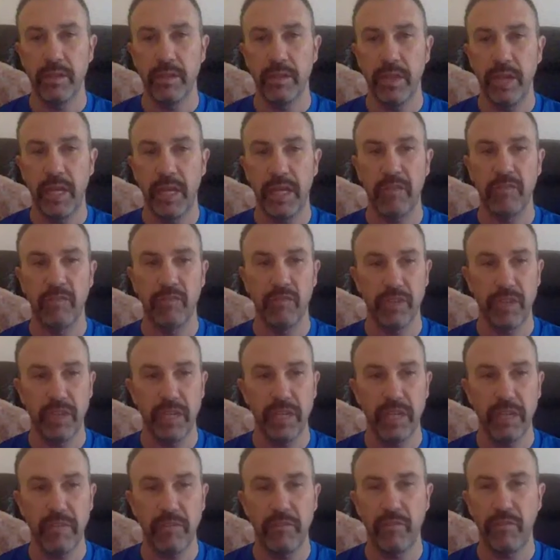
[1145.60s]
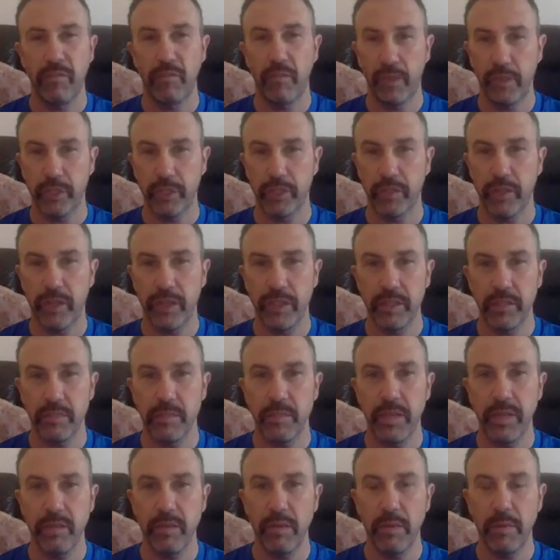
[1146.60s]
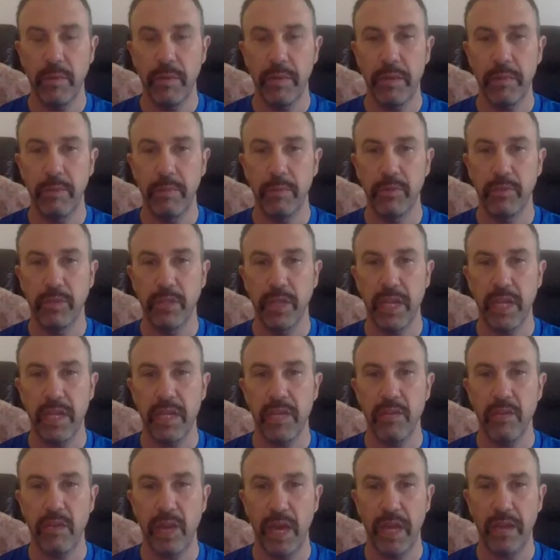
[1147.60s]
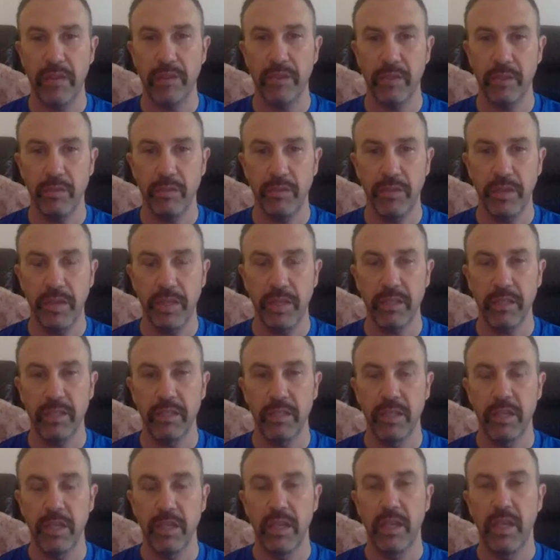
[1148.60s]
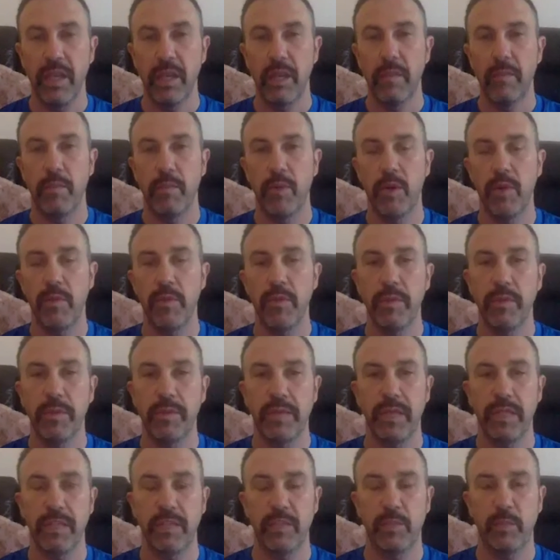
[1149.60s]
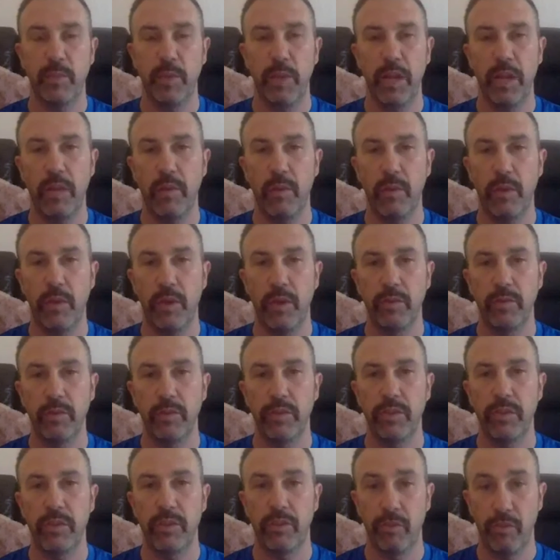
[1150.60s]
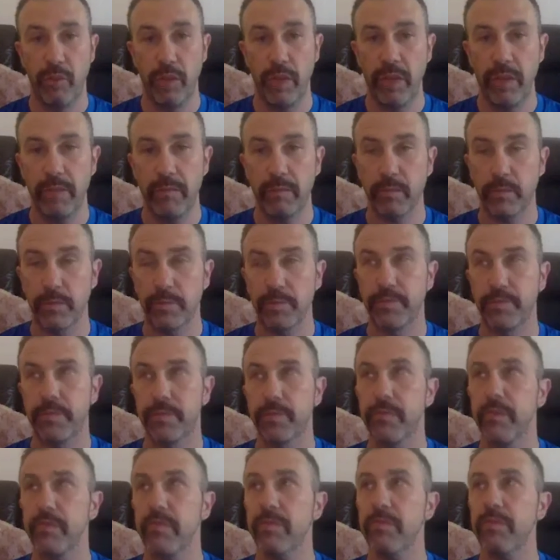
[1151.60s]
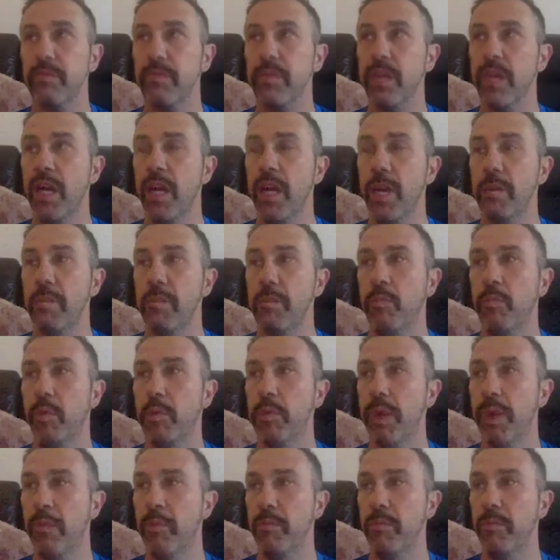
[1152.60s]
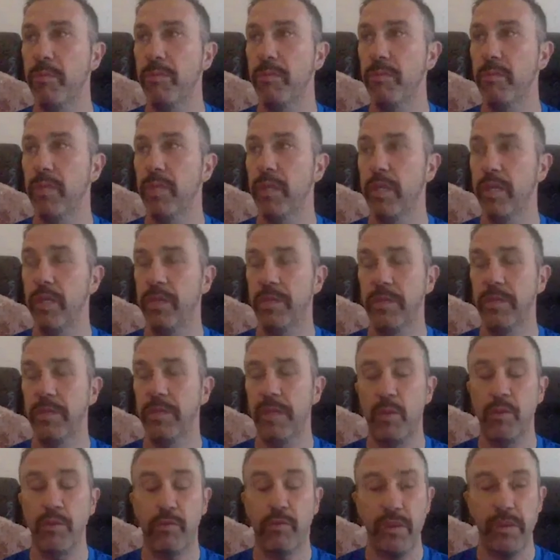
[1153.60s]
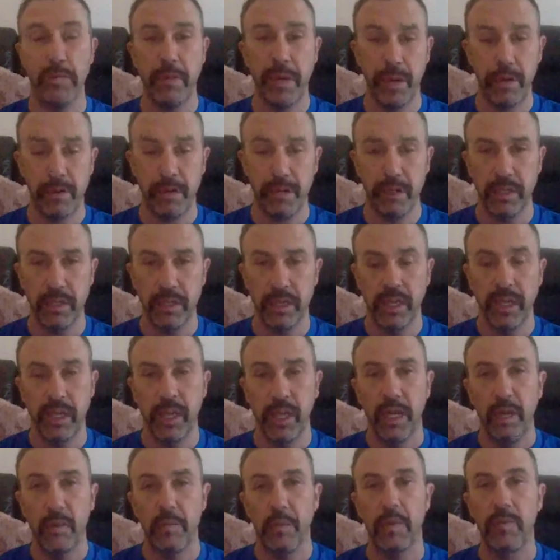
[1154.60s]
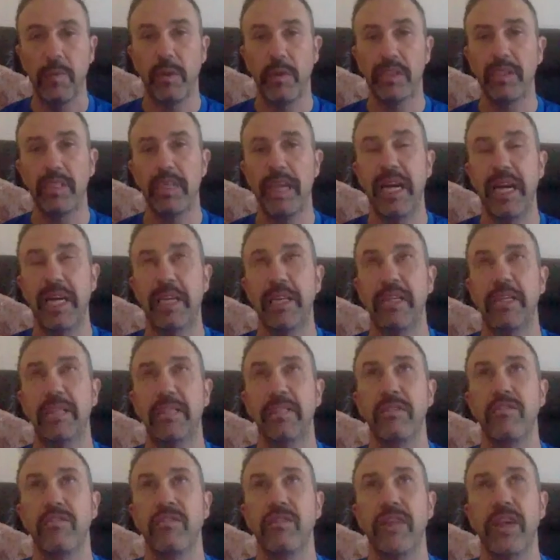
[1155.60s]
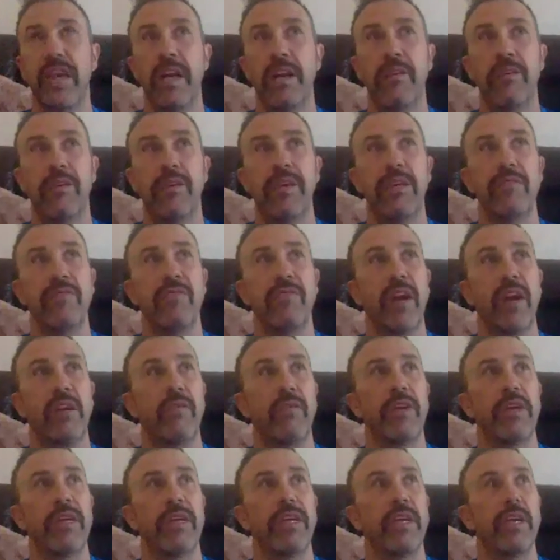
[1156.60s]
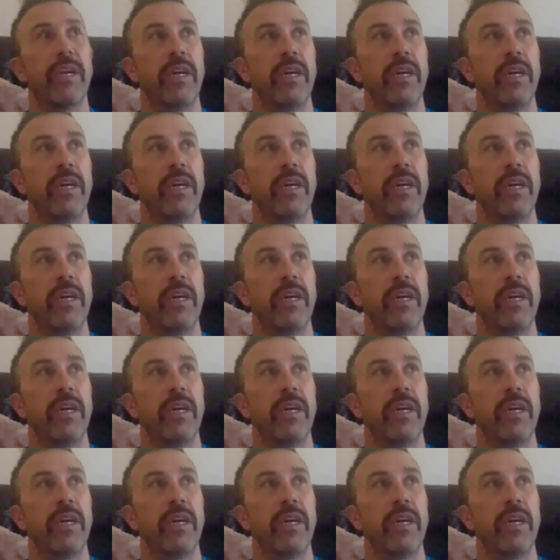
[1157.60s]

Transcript: and it really frustrates me when people say you can't do things. My mum and dad split up when I was 3. My mum, they both remarried, but my dad is a very, very